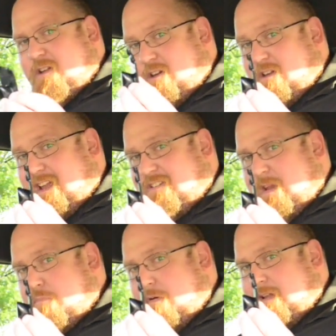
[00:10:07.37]
you could
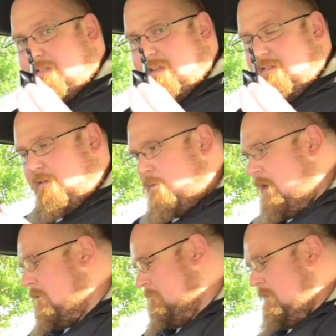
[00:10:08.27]
actually break these as
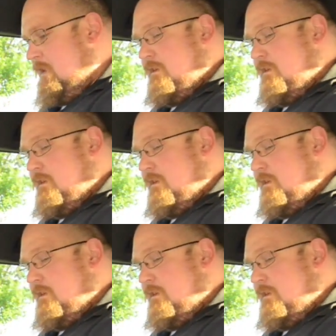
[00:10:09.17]
well.